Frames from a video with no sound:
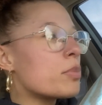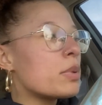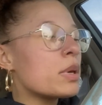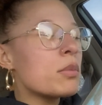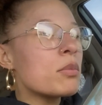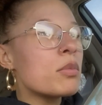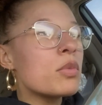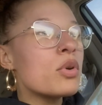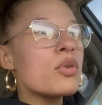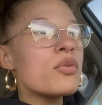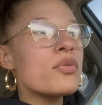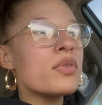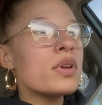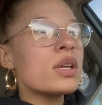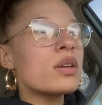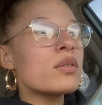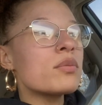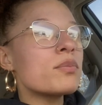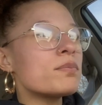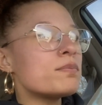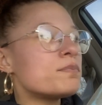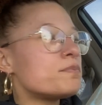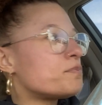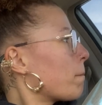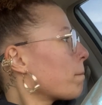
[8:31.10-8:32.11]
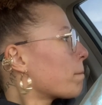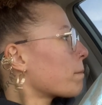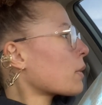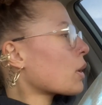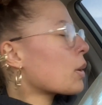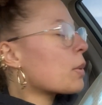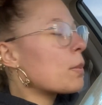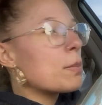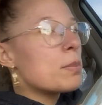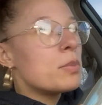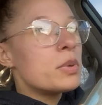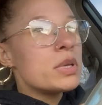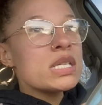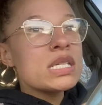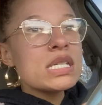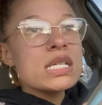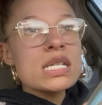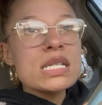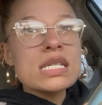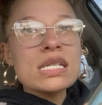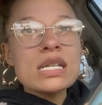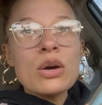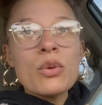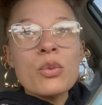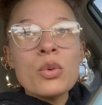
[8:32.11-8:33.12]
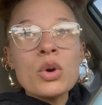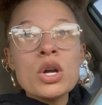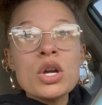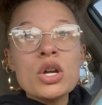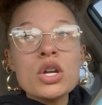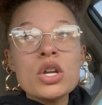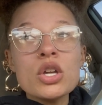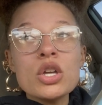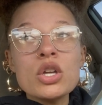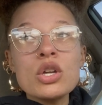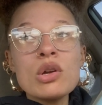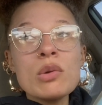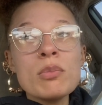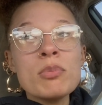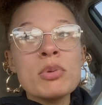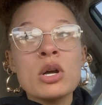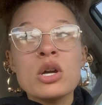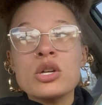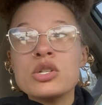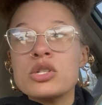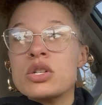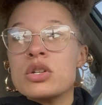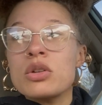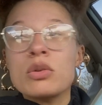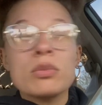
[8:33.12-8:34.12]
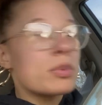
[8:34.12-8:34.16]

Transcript: be moving, business at work, your personal